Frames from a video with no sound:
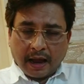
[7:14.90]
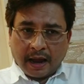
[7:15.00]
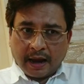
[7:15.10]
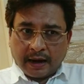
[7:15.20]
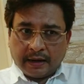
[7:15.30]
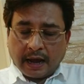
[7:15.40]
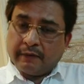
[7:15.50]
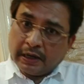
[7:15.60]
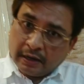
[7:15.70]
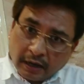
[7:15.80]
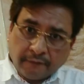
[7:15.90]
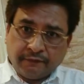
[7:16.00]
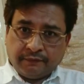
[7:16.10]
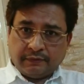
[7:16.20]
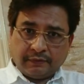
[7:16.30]
And I will
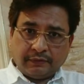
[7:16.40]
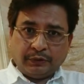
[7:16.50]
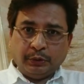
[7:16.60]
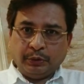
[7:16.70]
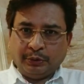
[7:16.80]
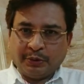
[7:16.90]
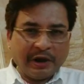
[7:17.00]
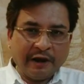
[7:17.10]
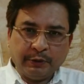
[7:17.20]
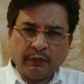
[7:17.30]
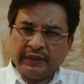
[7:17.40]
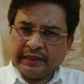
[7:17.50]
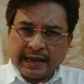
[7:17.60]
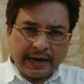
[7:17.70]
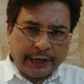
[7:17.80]
love to help you
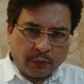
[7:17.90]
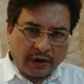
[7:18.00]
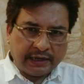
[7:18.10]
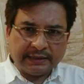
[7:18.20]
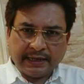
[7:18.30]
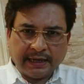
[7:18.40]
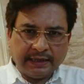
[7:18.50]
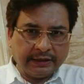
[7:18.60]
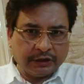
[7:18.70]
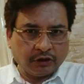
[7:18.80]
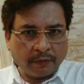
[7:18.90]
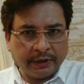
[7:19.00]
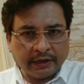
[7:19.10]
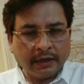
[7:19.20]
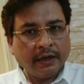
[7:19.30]
with any queries regarding this
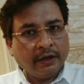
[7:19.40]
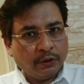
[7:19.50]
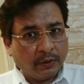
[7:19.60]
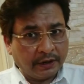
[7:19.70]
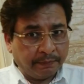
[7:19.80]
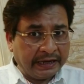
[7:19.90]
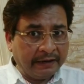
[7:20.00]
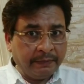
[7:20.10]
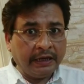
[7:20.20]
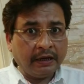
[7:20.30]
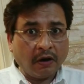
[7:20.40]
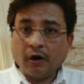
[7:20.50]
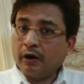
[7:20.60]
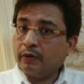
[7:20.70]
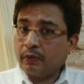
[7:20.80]
topic. You can mail me
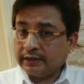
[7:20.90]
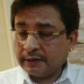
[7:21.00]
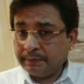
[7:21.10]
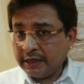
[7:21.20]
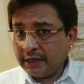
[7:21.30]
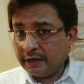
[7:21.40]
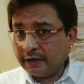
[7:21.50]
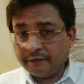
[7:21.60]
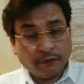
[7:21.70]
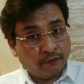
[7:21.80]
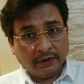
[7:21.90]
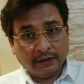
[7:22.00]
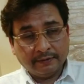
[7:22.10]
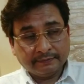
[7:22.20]
or WhatsApp me if you feel.